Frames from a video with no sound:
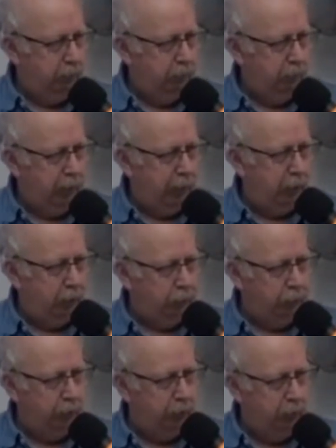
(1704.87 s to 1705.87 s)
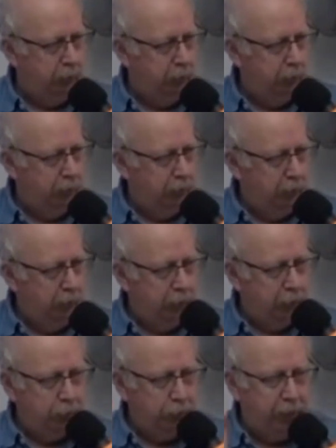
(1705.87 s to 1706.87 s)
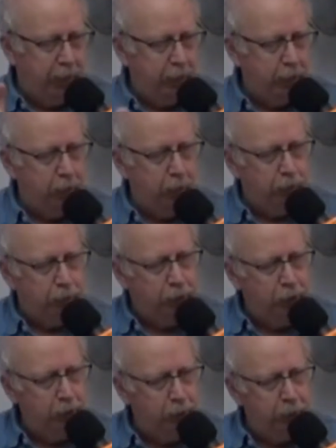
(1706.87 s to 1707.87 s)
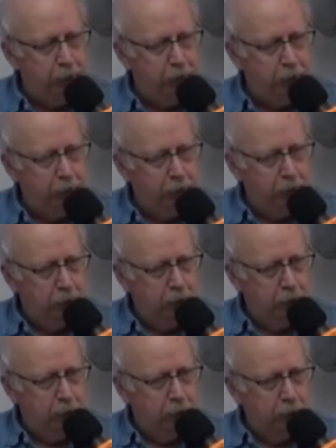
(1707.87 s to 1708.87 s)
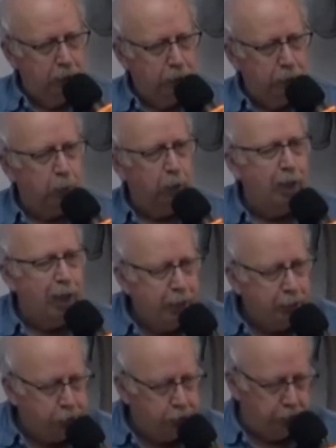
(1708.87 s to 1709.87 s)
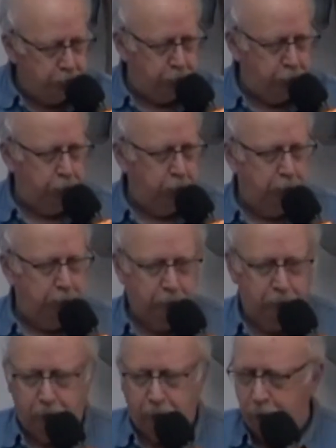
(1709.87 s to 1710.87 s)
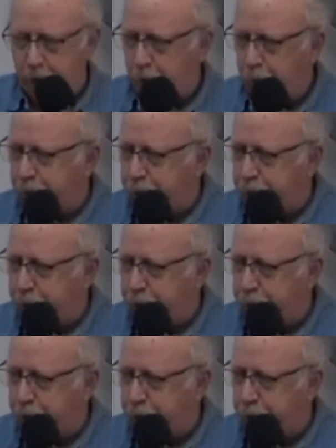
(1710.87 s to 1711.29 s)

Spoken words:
Hallelujah. It's a matter of keeping the relationship with the